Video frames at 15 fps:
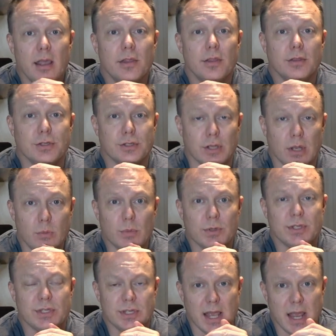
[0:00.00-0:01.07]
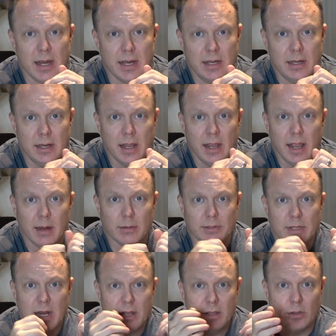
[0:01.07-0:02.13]
The sun was setting. It was
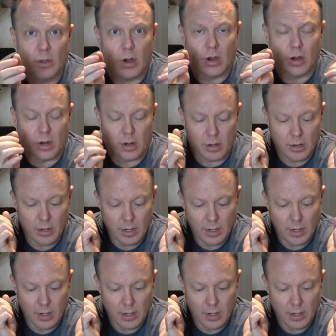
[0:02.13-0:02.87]
getting darker,